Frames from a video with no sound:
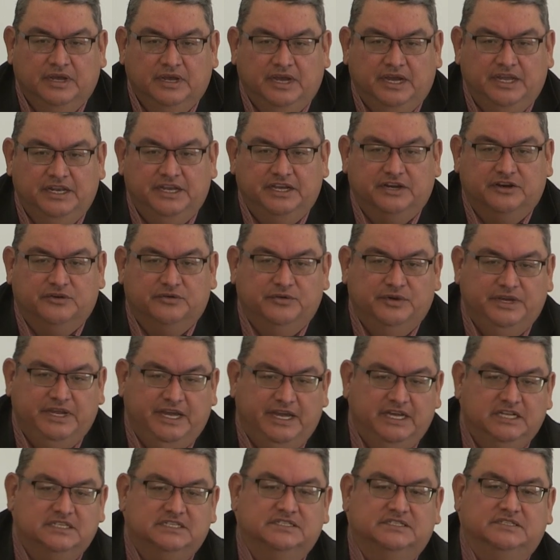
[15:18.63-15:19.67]
and it
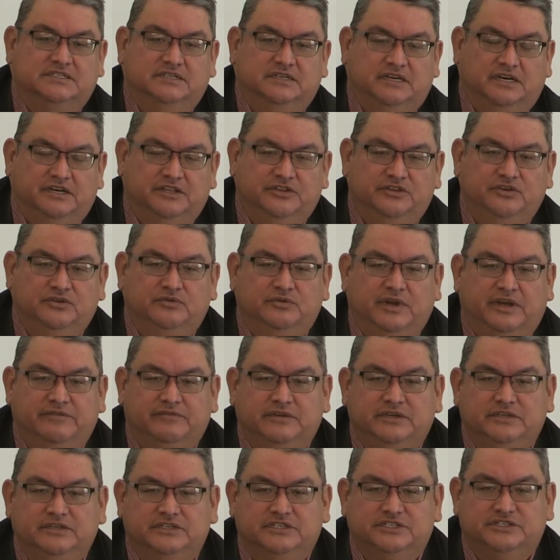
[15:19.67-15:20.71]
creates a new
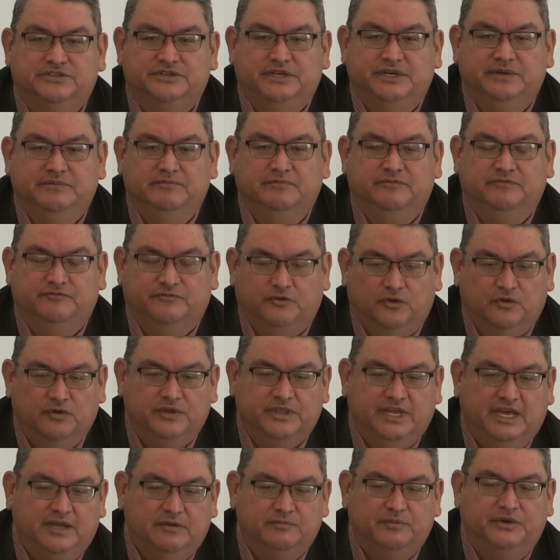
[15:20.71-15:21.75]
revenue stream for
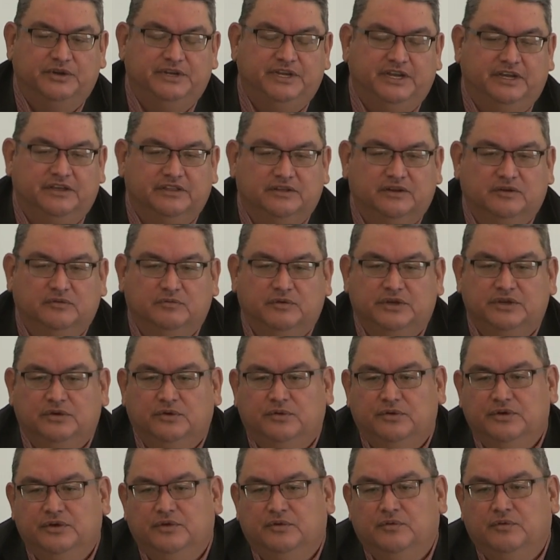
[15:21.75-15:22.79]
that particular one
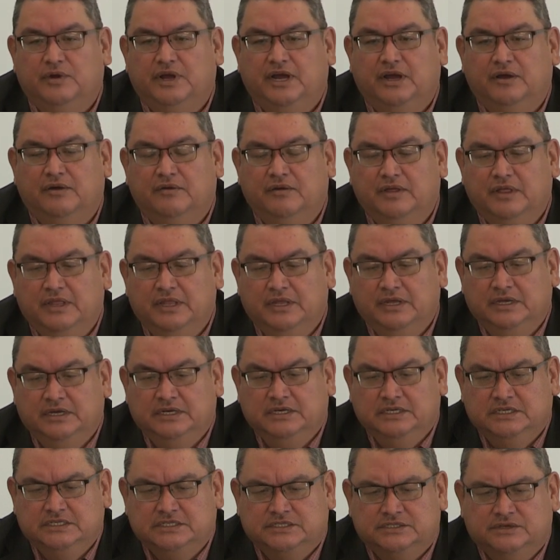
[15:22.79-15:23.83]
oil well.
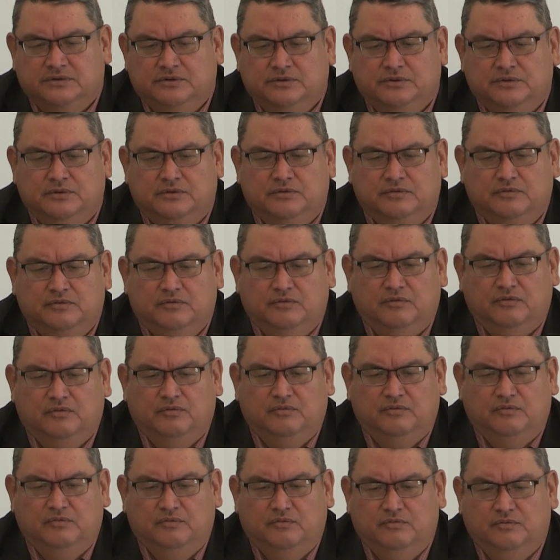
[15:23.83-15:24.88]
So
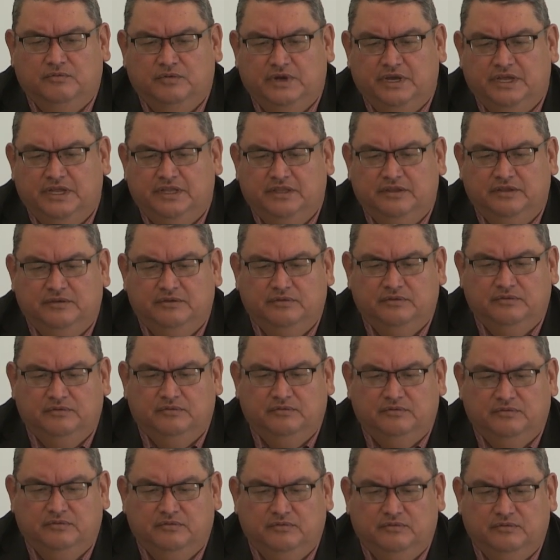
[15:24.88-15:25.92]
when
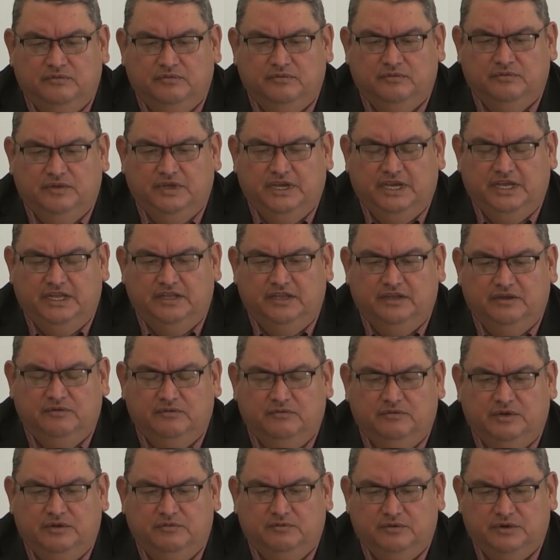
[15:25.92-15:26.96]

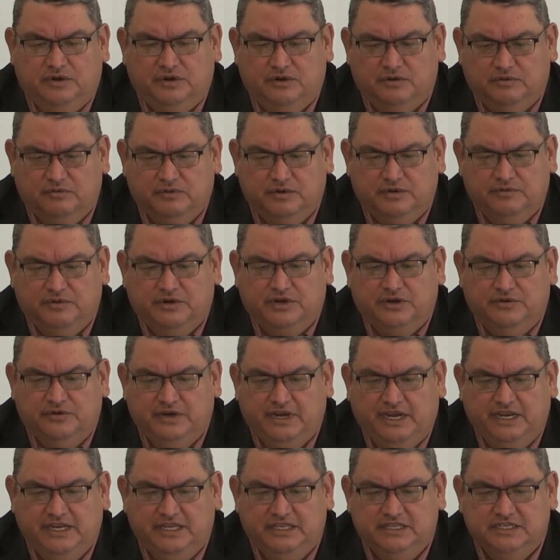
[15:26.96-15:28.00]
we're
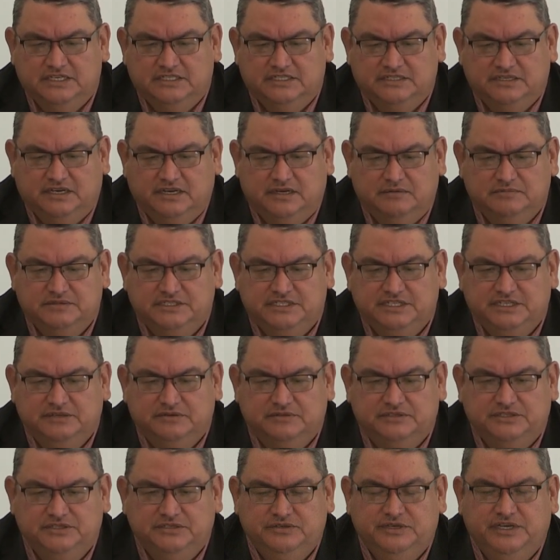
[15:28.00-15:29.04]
creating this
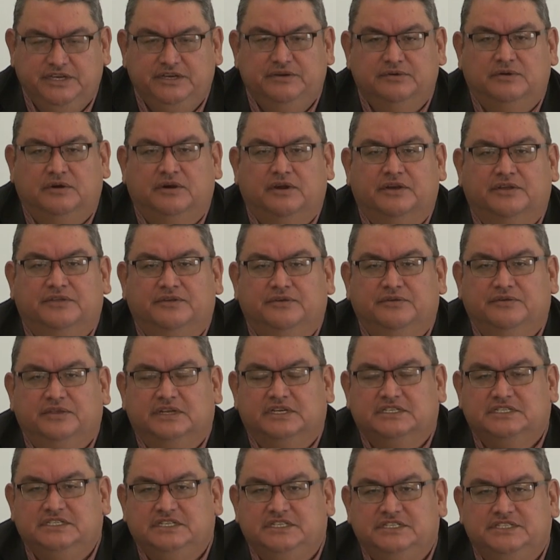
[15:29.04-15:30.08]
CO2 EOR through the
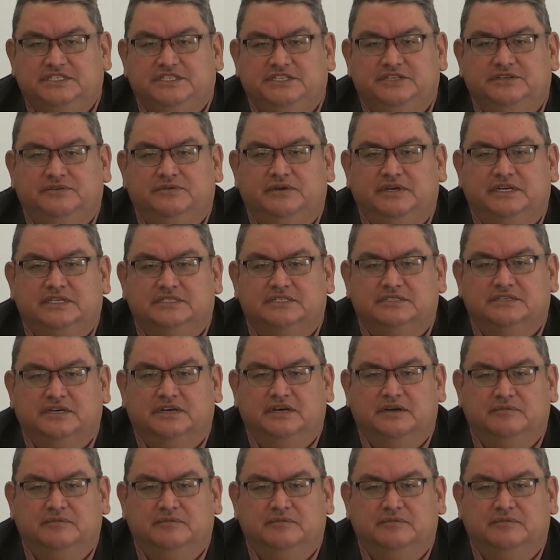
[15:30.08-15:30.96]
CCUS